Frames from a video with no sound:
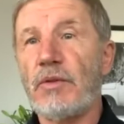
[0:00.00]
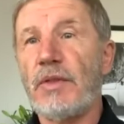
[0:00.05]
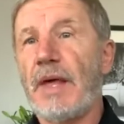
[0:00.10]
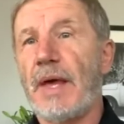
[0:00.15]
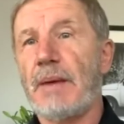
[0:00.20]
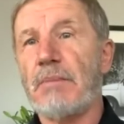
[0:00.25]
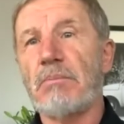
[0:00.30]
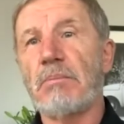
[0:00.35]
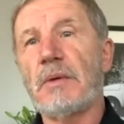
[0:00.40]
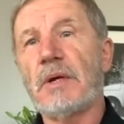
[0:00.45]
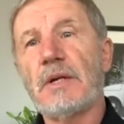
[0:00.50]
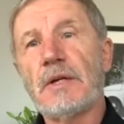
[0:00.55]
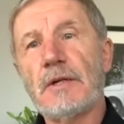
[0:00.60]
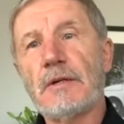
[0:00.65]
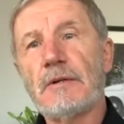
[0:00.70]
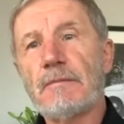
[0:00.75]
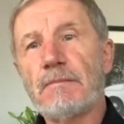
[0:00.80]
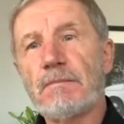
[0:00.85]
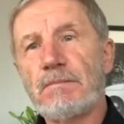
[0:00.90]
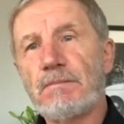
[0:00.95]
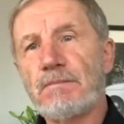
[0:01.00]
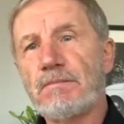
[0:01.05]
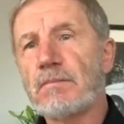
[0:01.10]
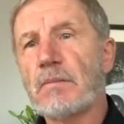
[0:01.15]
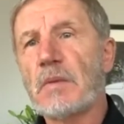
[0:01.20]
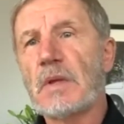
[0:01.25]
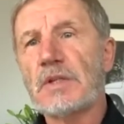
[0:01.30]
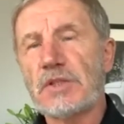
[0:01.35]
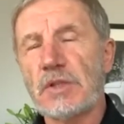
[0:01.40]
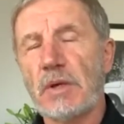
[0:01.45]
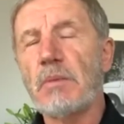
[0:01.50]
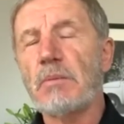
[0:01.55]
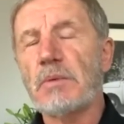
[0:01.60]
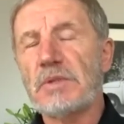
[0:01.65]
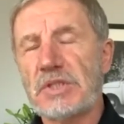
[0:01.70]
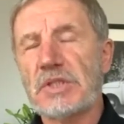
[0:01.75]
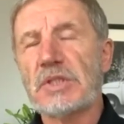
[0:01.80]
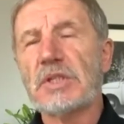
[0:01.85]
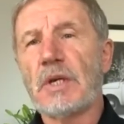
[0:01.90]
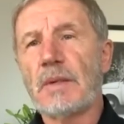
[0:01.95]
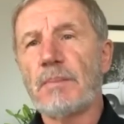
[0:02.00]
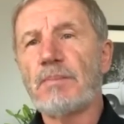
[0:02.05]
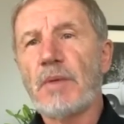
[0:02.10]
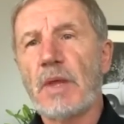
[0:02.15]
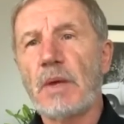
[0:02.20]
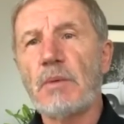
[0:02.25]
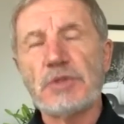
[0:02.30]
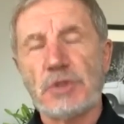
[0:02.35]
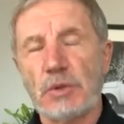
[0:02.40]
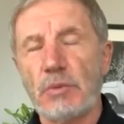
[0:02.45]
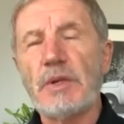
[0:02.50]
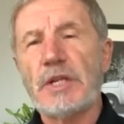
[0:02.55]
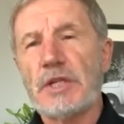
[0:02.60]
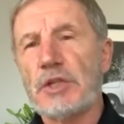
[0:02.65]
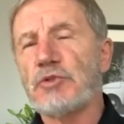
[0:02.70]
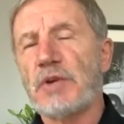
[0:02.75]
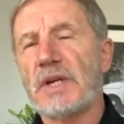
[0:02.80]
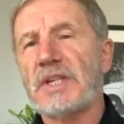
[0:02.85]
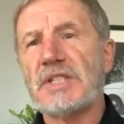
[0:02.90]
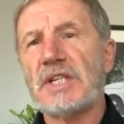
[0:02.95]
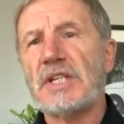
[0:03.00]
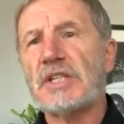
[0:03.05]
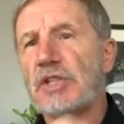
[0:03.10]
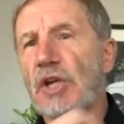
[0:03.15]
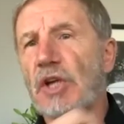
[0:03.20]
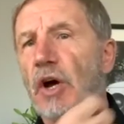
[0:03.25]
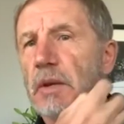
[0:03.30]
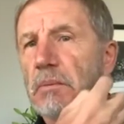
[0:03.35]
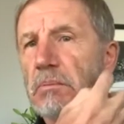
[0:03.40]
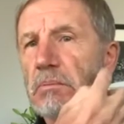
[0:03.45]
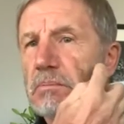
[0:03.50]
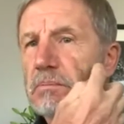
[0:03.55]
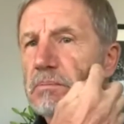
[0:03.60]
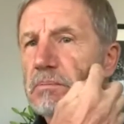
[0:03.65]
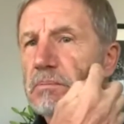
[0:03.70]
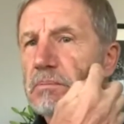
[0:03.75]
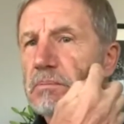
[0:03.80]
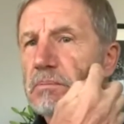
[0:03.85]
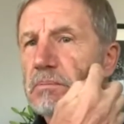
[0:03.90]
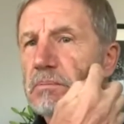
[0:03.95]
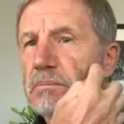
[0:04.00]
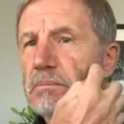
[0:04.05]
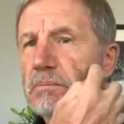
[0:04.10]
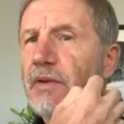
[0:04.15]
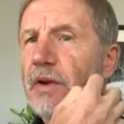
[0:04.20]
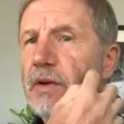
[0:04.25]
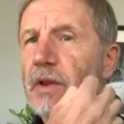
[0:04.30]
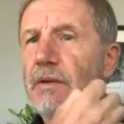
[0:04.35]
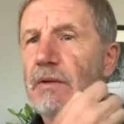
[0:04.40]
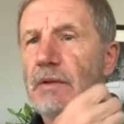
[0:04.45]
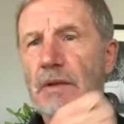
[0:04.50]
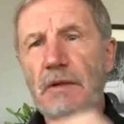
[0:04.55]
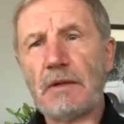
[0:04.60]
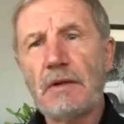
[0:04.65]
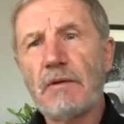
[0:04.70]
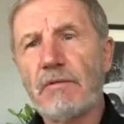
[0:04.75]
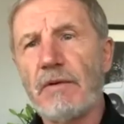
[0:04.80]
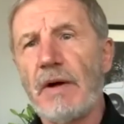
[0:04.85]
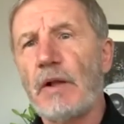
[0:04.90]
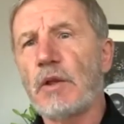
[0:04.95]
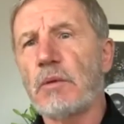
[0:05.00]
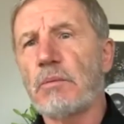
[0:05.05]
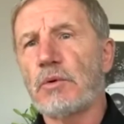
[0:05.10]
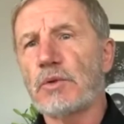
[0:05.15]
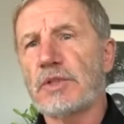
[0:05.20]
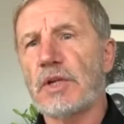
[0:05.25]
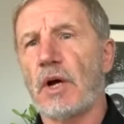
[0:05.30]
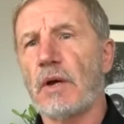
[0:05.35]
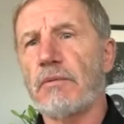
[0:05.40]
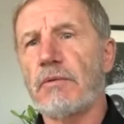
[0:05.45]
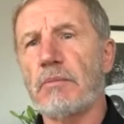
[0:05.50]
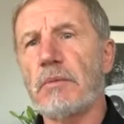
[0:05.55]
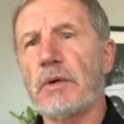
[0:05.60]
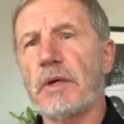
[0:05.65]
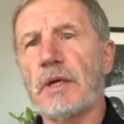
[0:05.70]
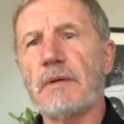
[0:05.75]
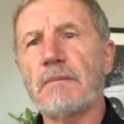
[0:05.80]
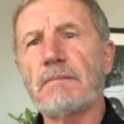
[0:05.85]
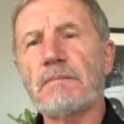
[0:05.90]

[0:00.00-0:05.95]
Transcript: them. So it was a really interesting time, very, very valuable time for me.